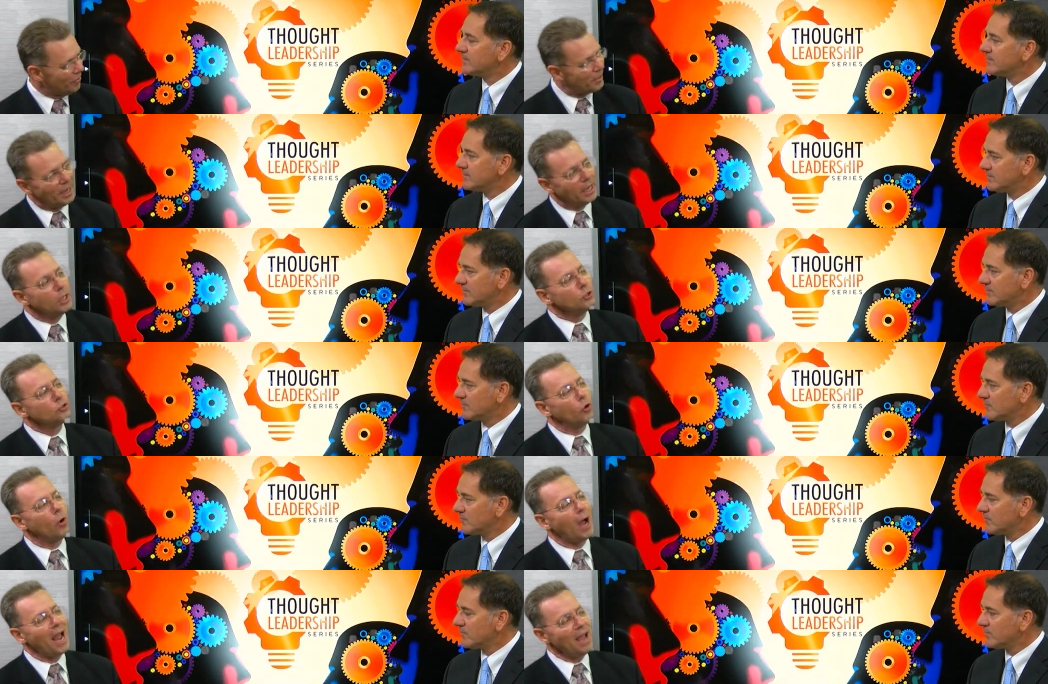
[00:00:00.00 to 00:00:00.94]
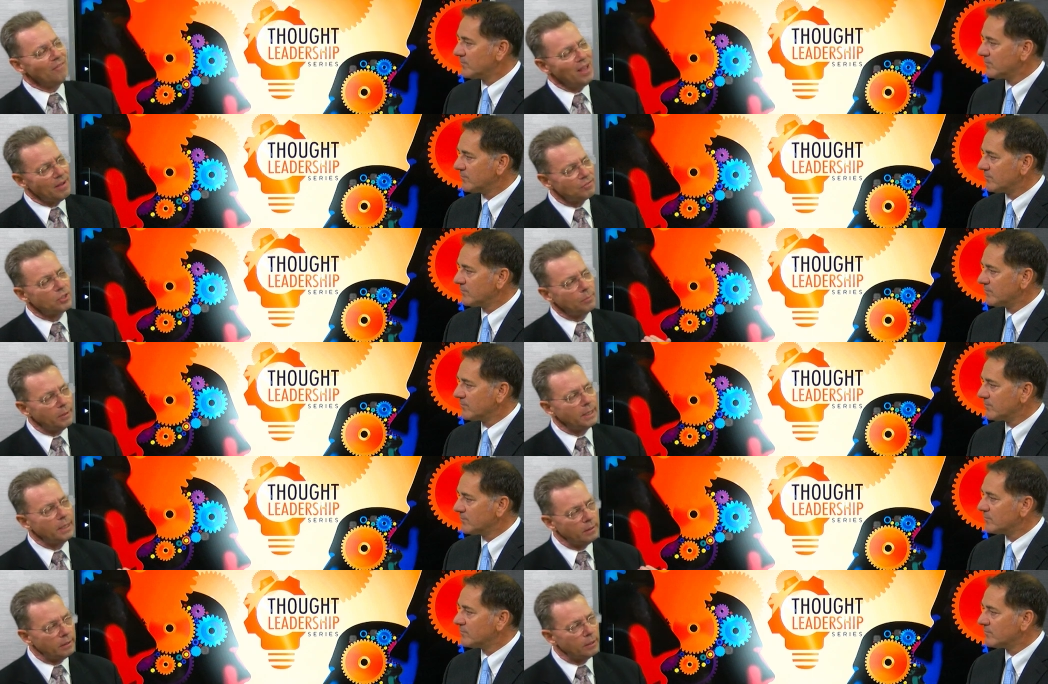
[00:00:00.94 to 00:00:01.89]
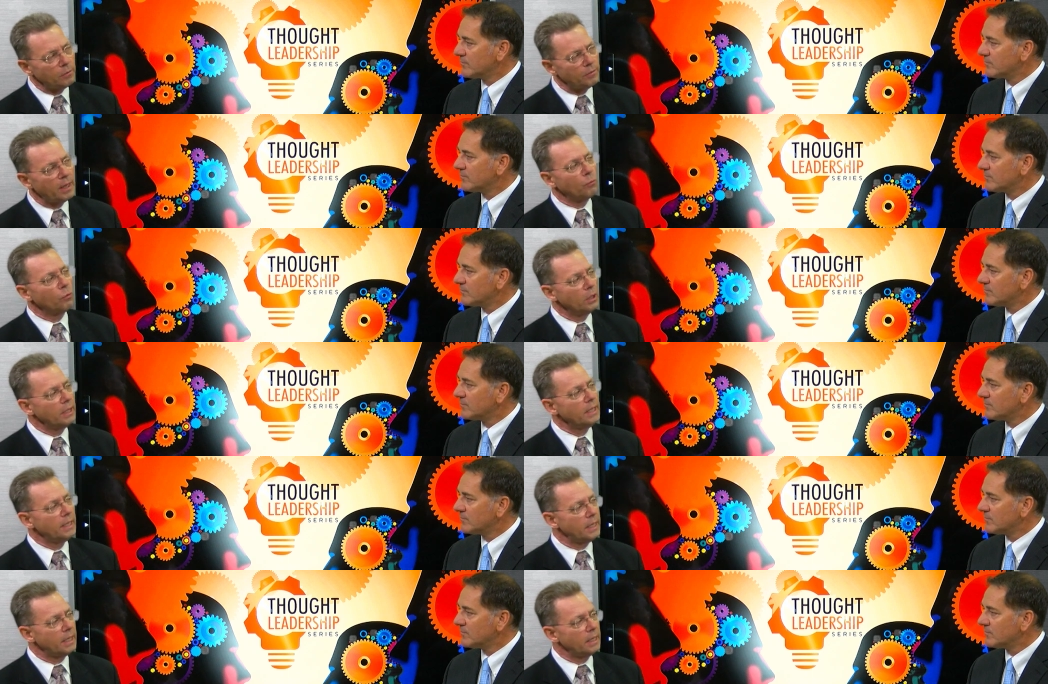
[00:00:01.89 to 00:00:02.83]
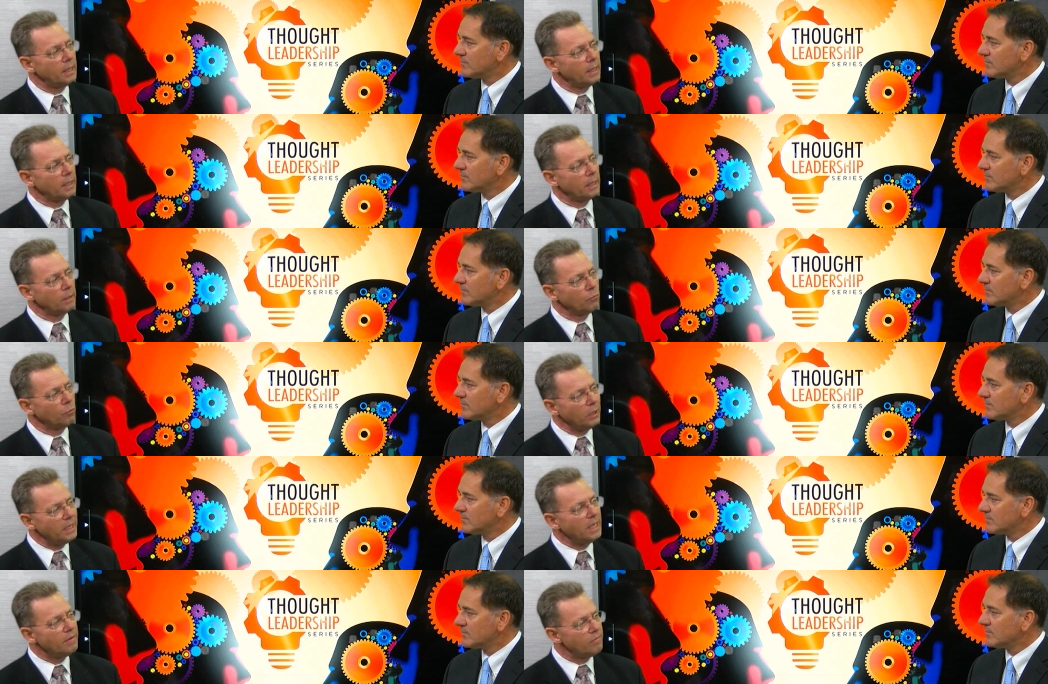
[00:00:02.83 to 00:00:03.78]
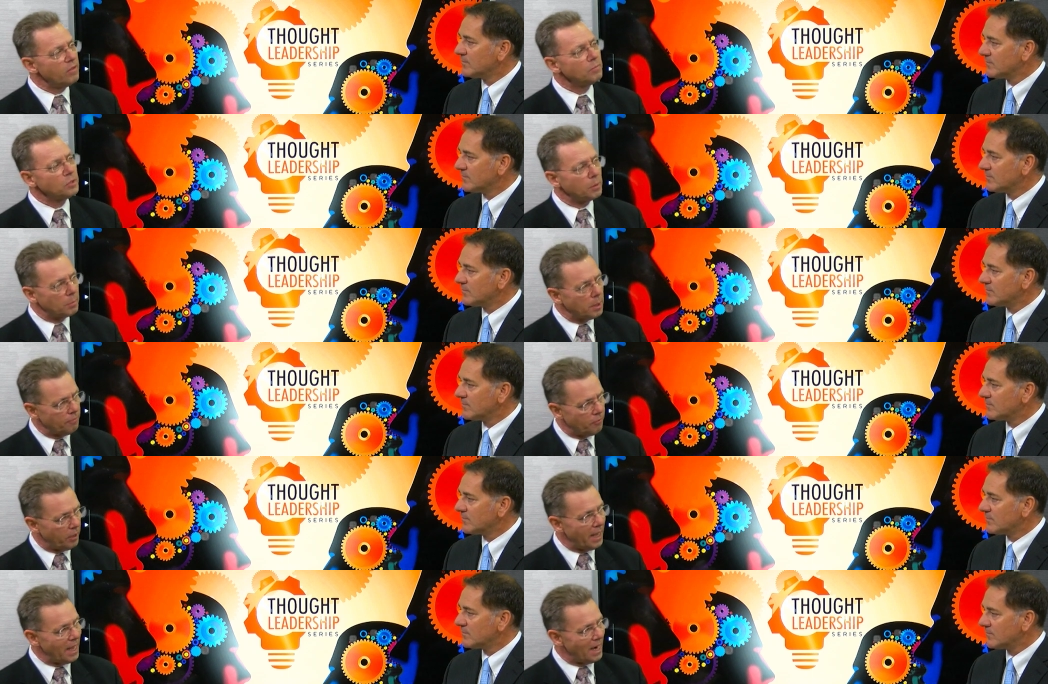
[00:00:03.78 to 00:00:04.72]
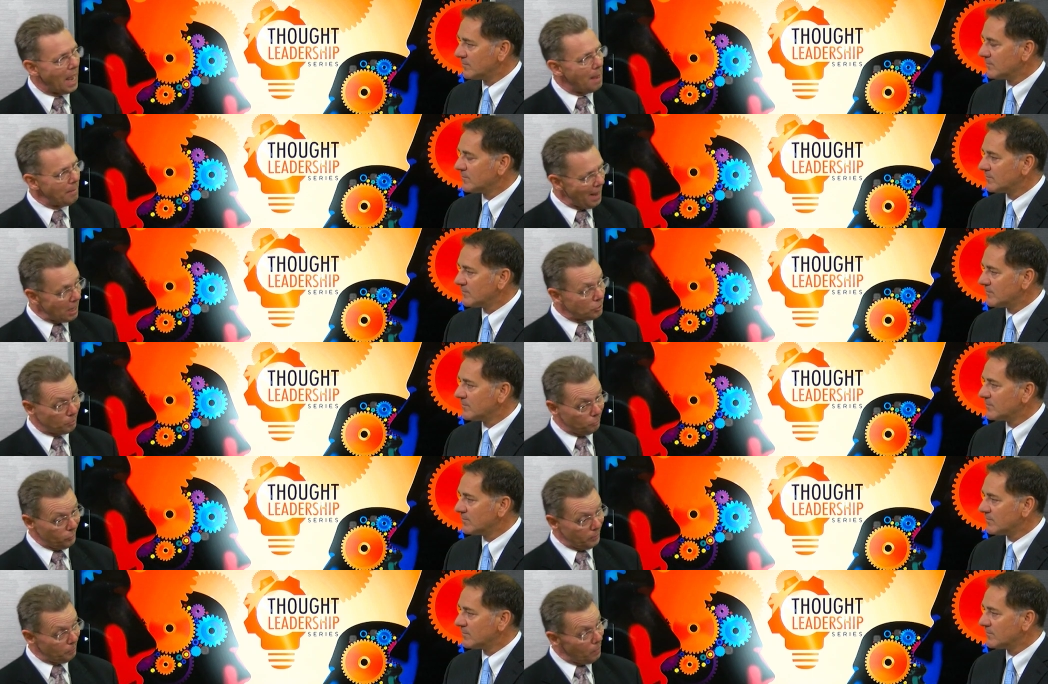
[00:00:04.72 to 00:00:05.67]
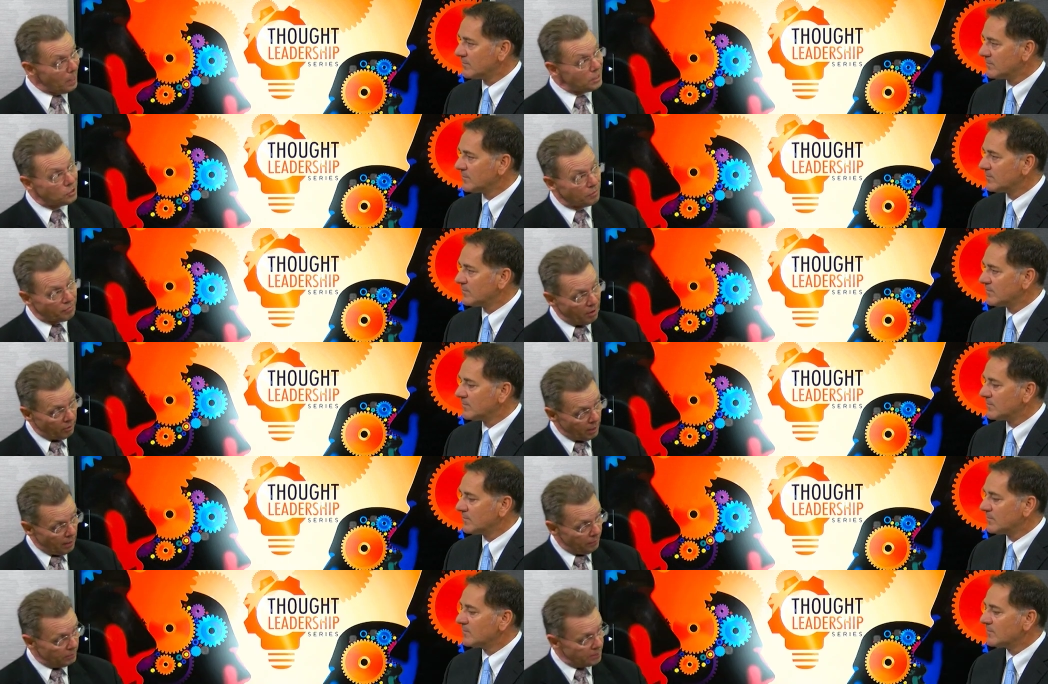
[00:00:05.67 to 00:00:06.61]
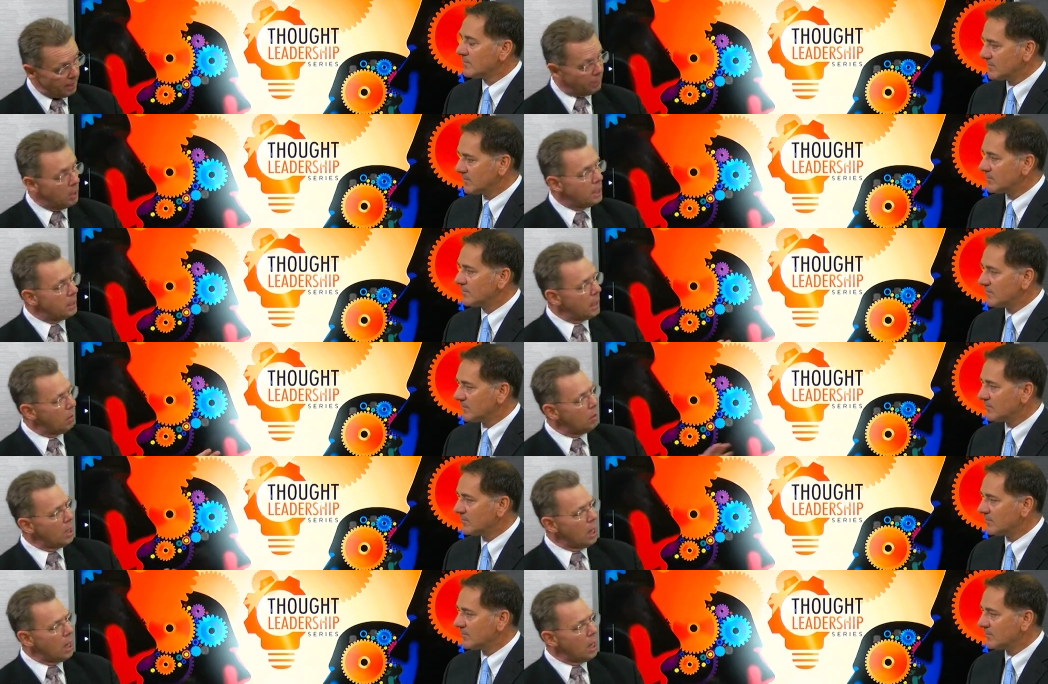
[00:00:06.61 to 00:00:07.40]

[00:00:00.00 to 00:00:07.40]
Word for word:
Speaker 1: Okay, so I have to have something in there that really can can really give them some comfort, and I'm actually putting myself out on the table. Now,